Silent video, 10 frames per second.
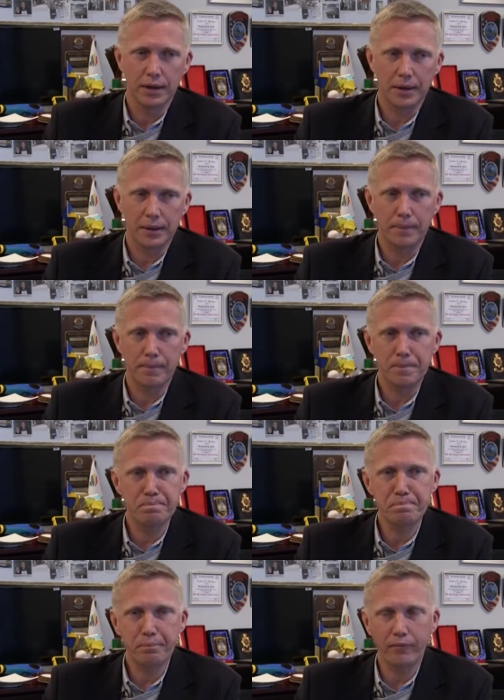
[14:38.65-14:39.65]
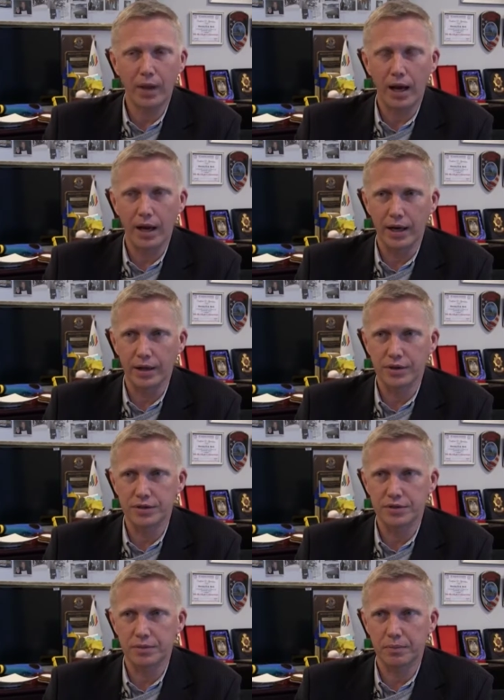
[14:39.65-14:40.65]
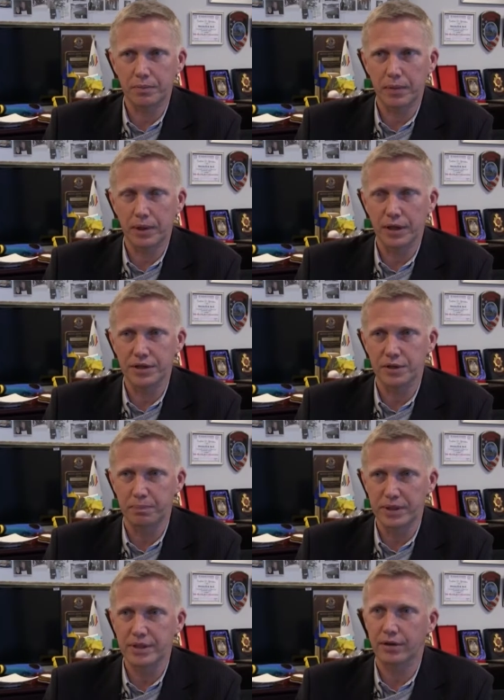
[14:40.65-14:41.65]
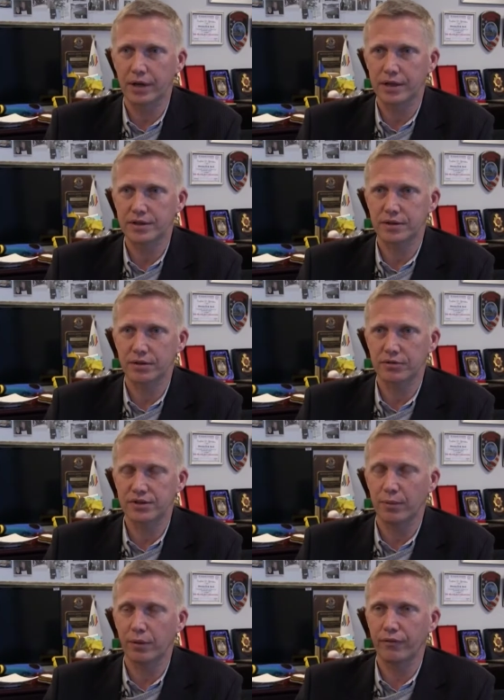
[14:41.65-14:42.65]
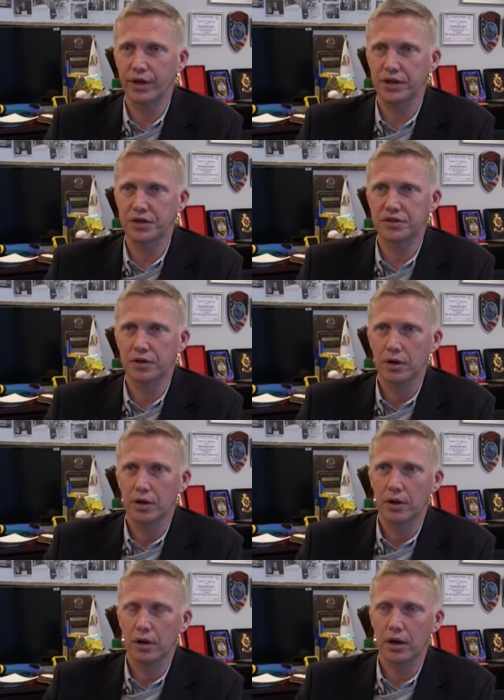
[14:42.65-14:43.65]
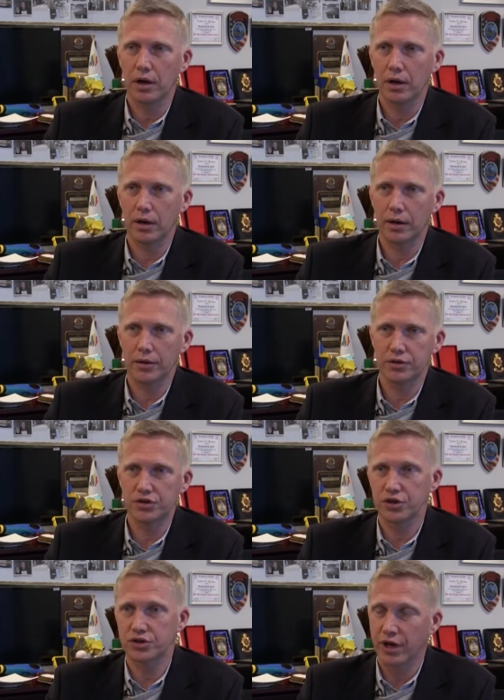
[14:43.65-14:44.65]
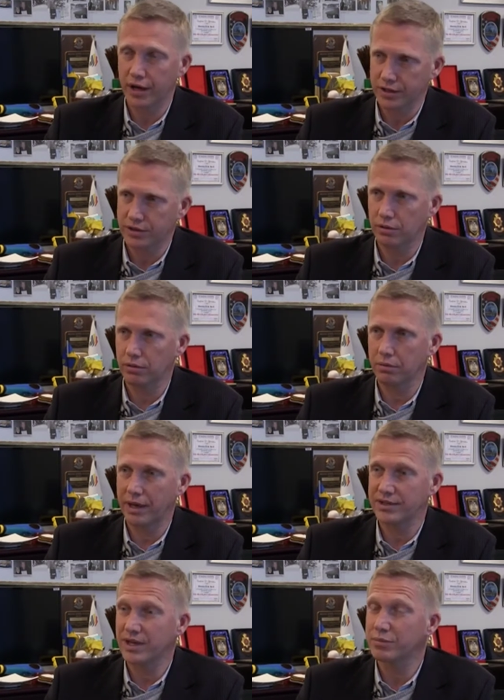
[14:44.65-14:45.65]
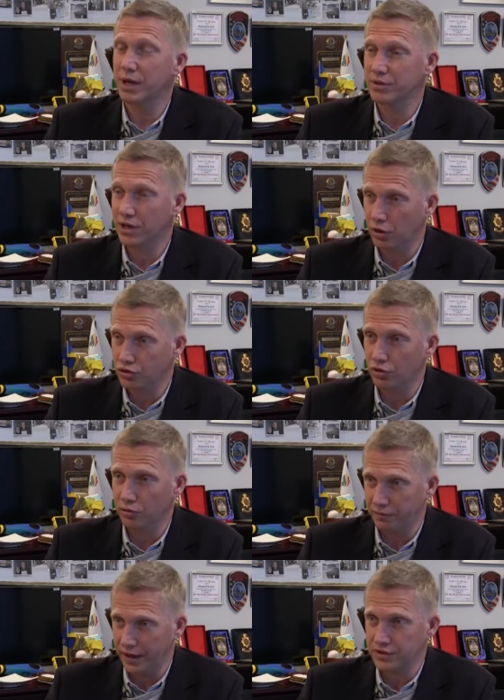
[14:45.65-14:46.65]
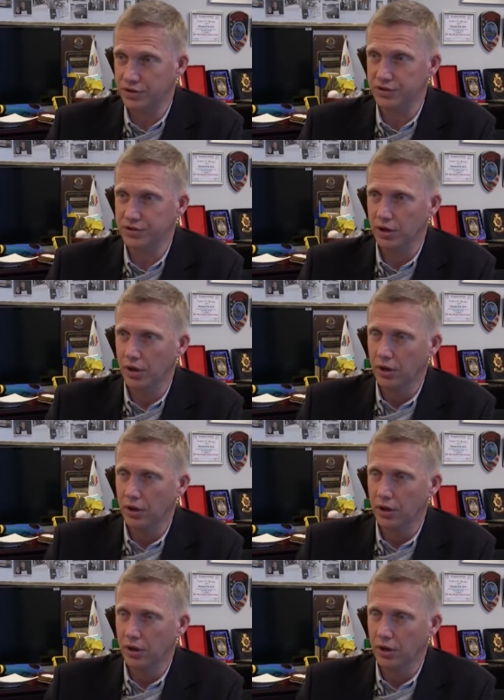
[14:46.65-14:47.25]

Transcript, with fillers: Um, and it is a pity that some of these uh, societal and sometimes cultural factors